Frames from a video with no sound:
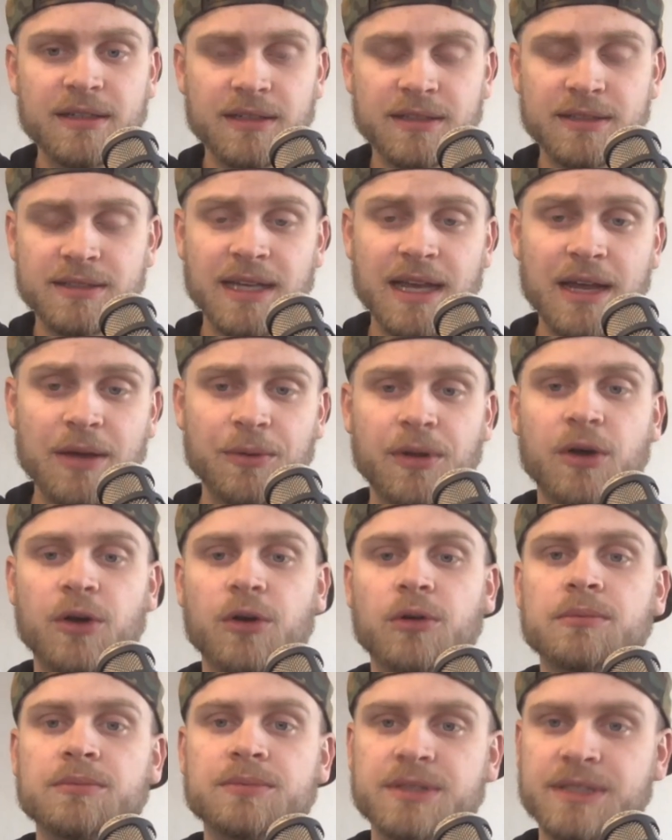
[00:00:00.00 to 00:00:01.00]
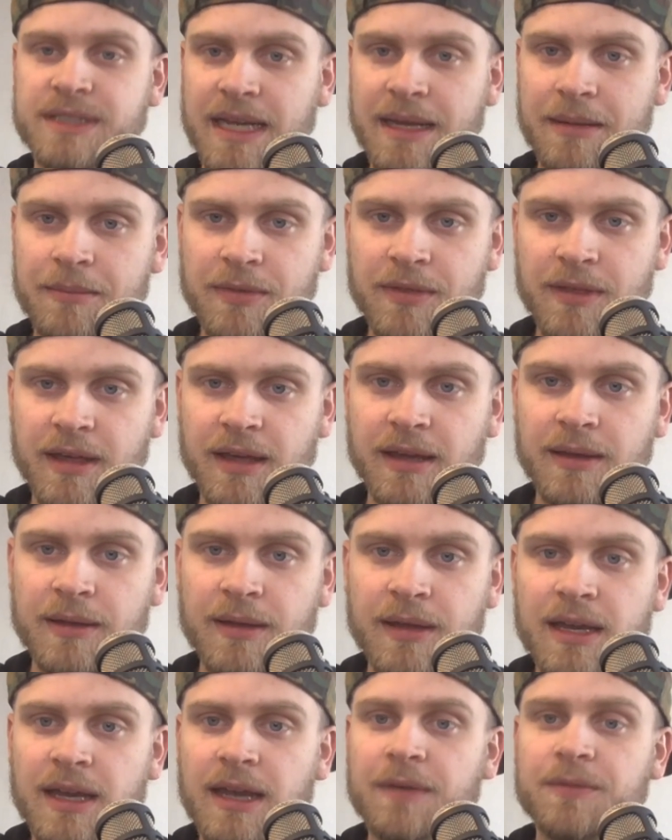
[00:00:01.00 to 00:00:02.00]
A townhome, same thing.
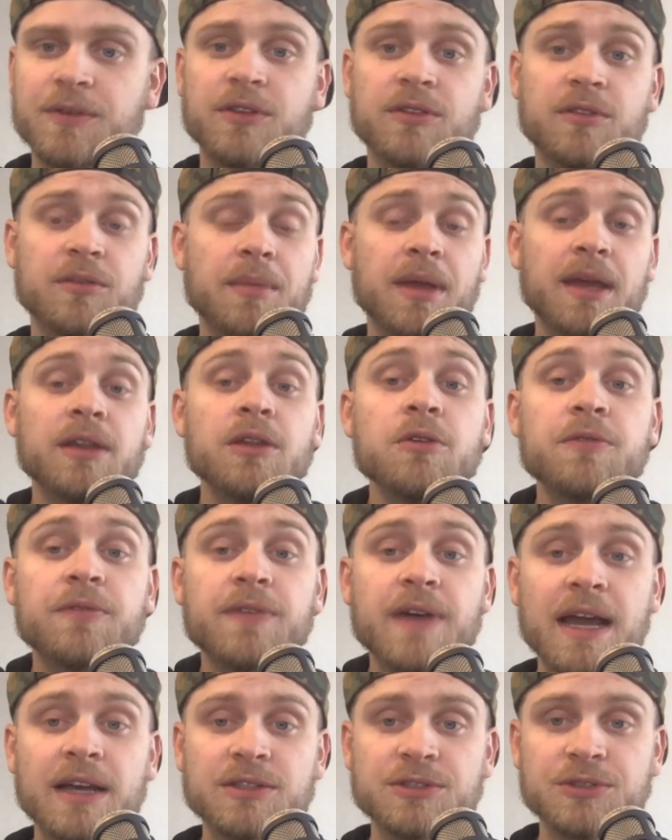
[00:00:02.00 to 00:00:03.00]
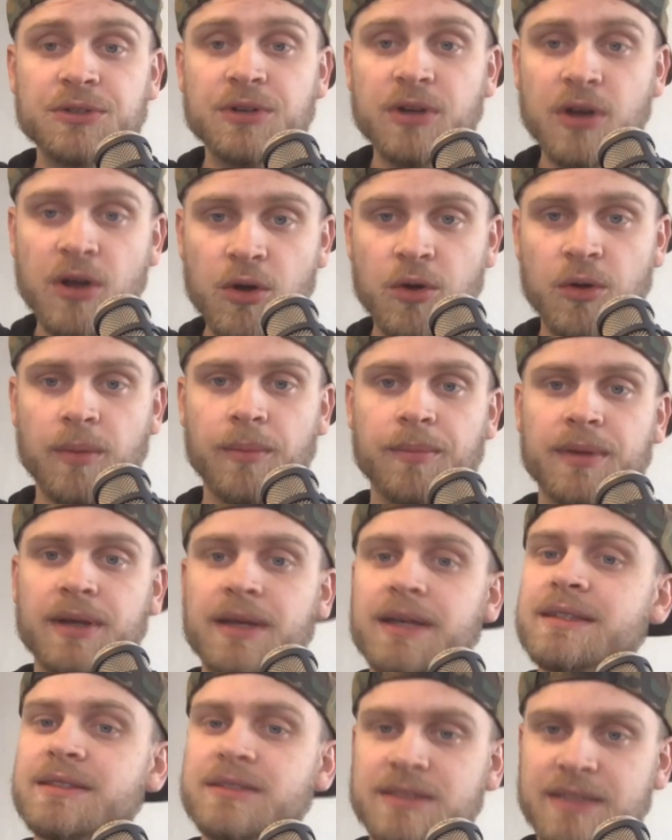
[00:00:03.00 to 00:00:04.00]
If it's a manufactured home,
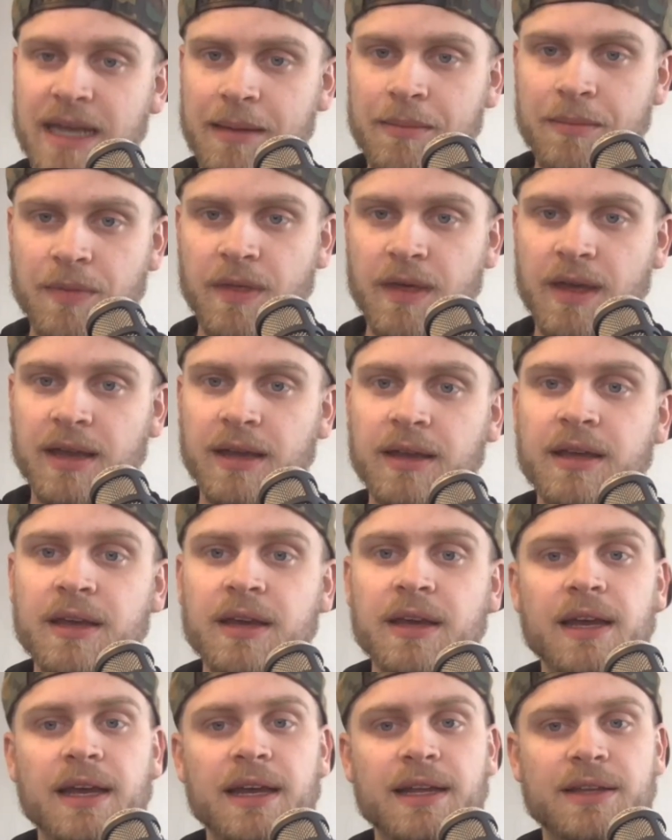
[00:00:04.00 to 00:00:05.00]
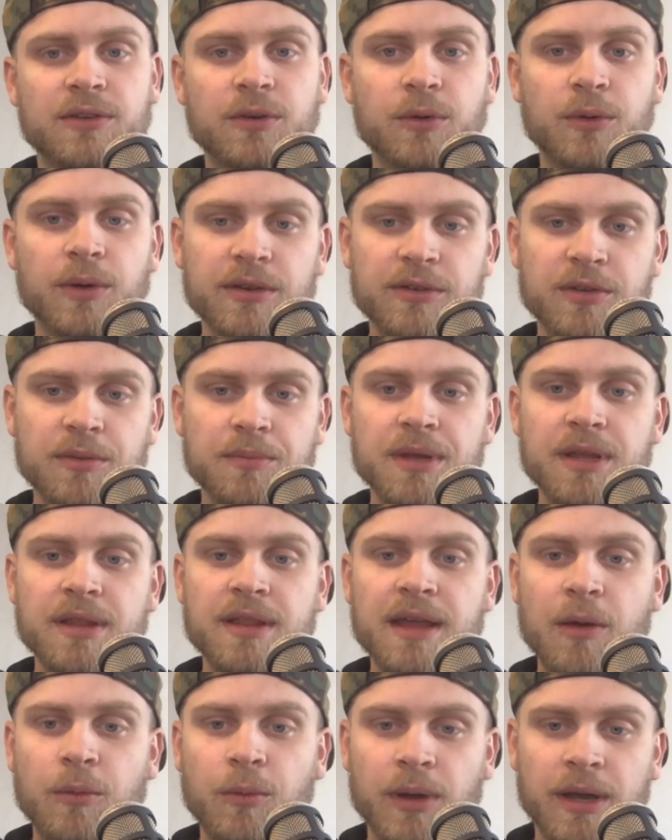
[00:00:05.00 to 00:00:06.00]
same thing. It's going to be
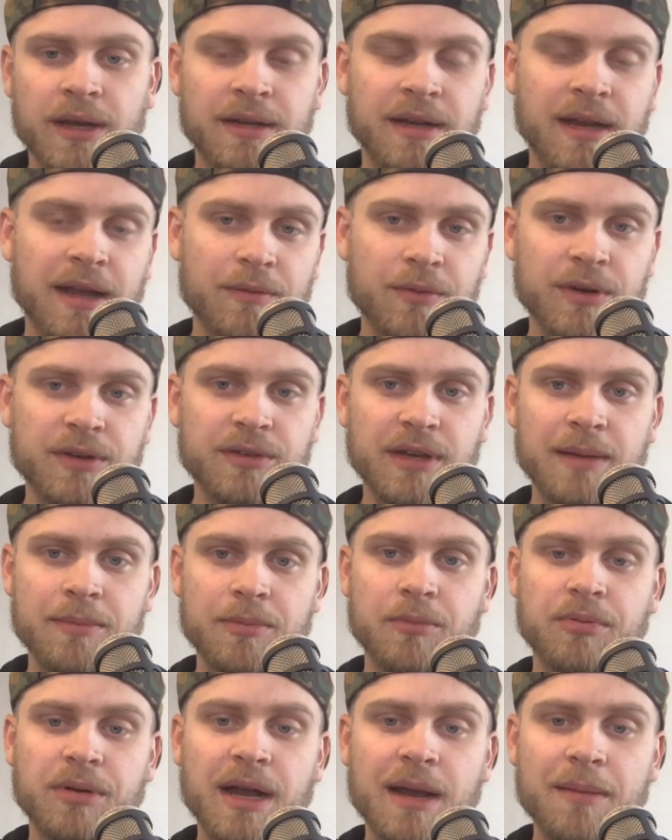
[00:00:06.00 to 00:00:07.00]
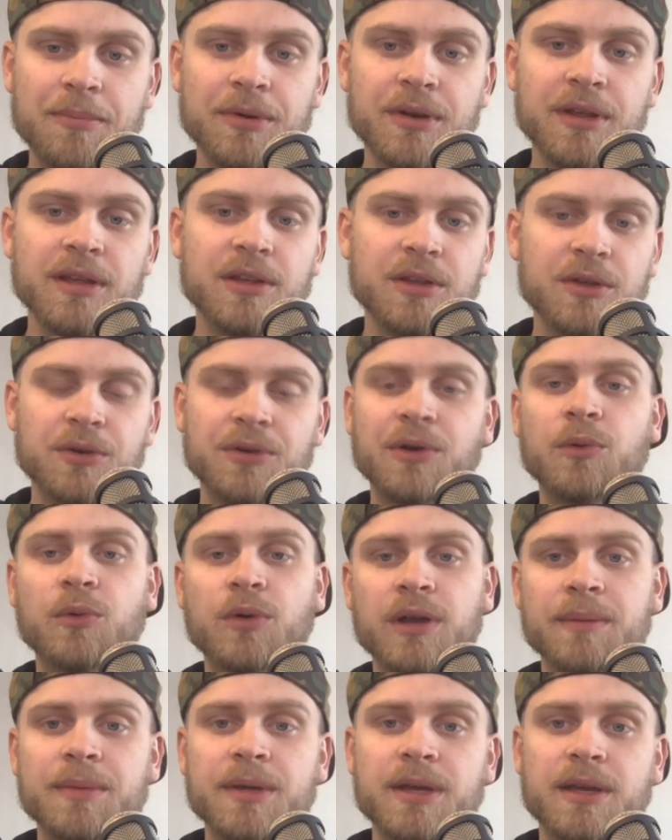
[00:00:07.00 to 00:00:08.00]
that way on every type of property. You don't
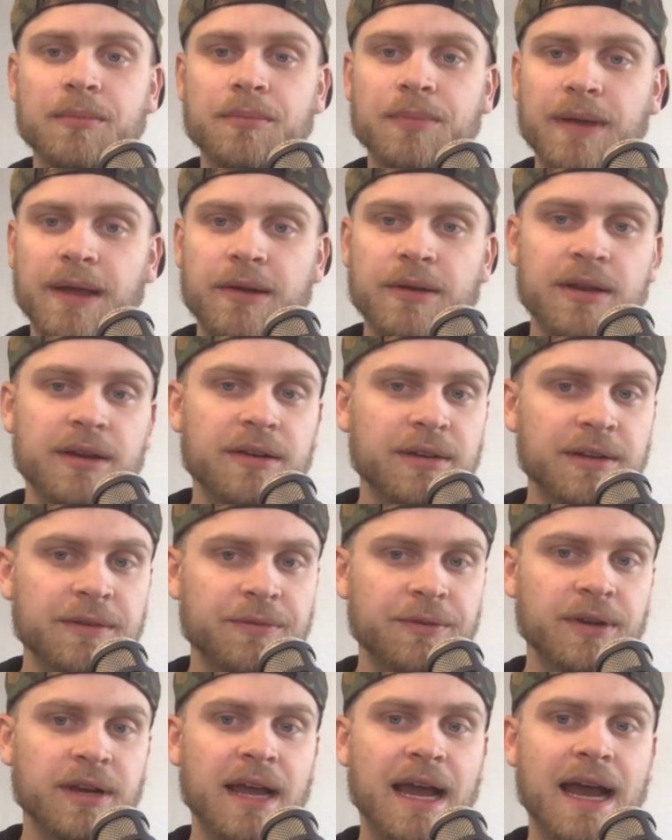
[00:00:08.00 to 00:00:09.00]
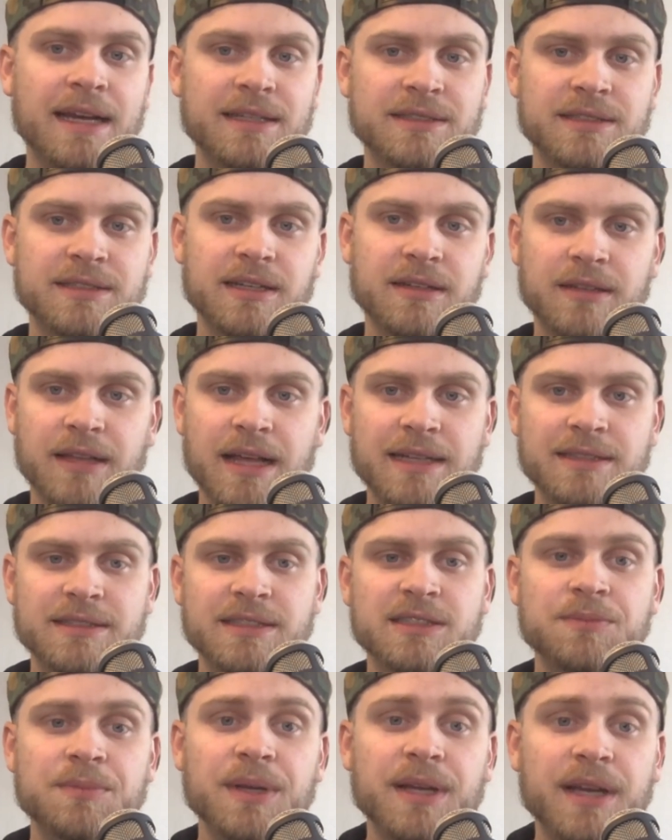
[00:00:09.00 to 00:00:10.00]
want to be comparing different asset
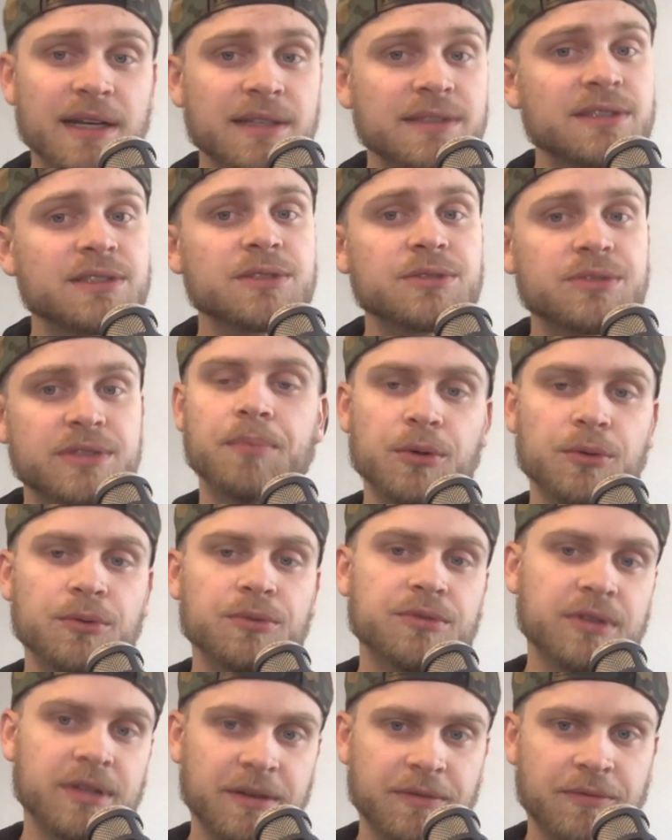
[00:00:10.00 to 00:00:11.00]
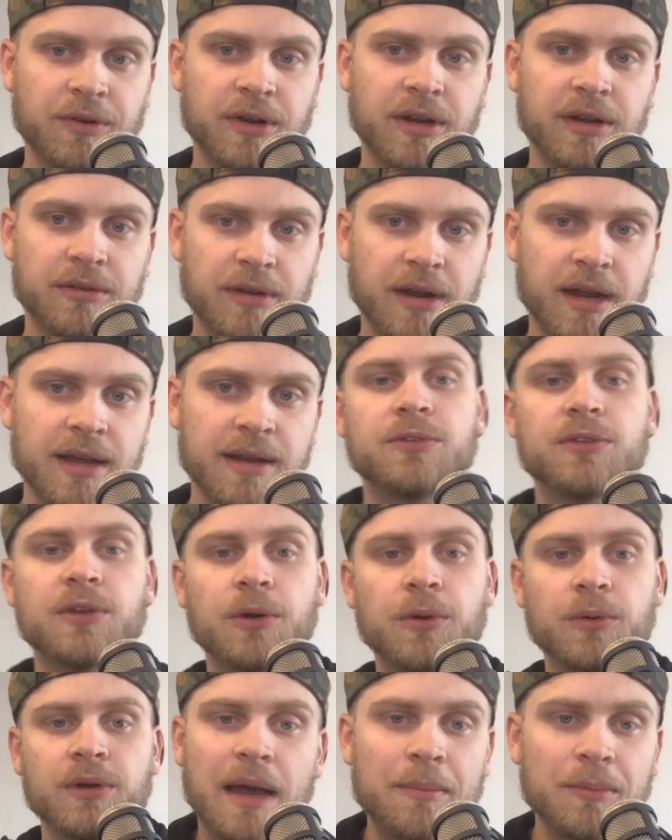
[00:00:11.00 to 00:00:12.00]
classes because they're built different, right?
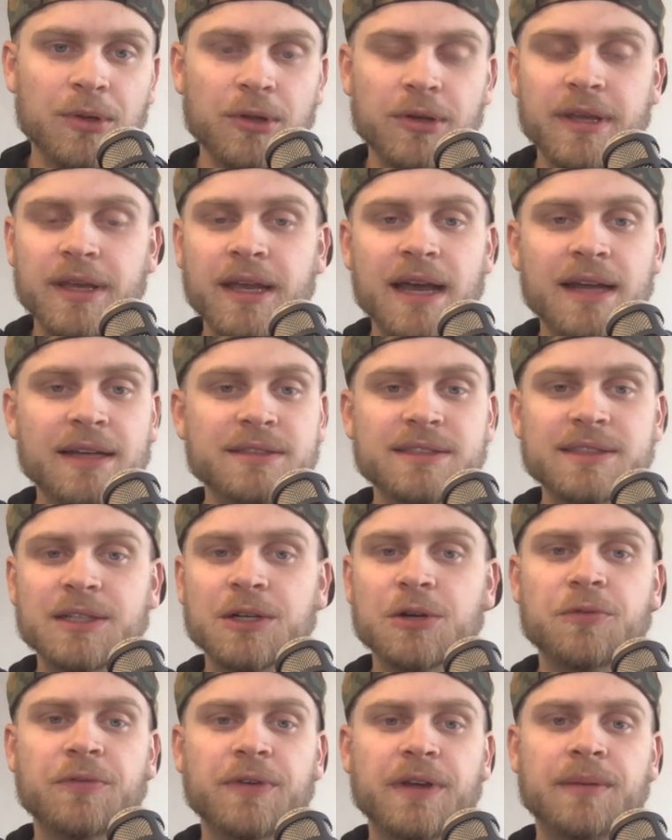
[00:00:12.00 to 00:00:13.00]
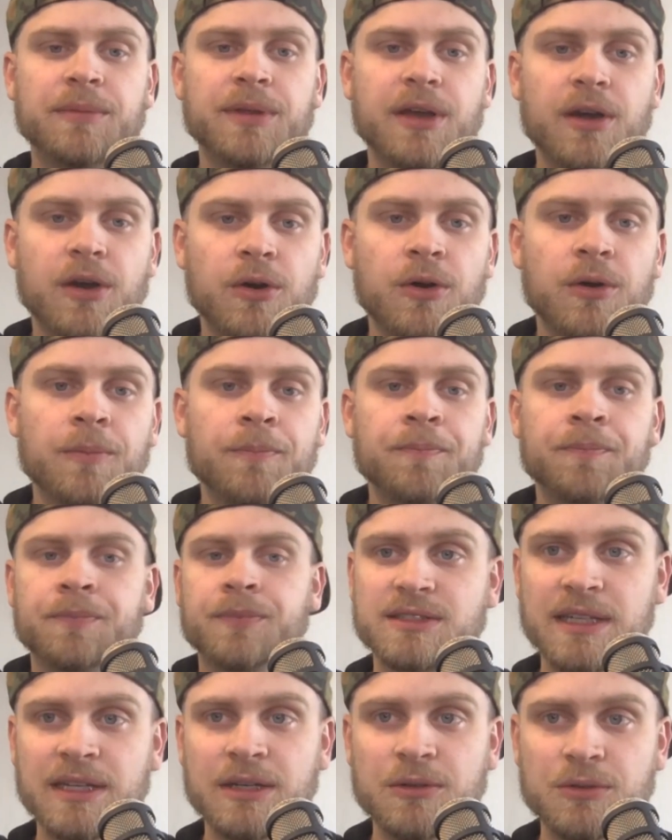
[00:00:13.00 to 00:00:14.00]
So I'm looking at a single family home,
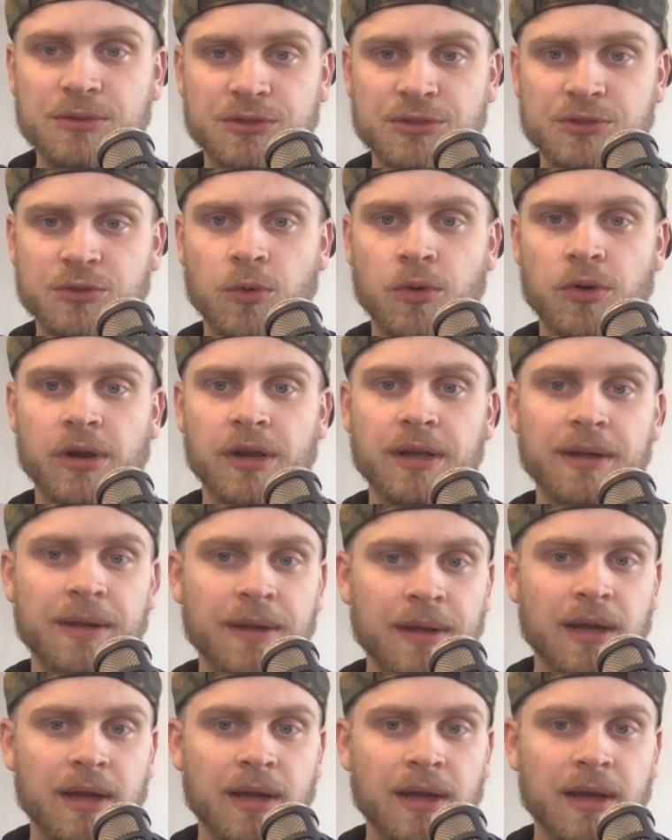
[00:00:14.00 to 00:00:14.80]
single story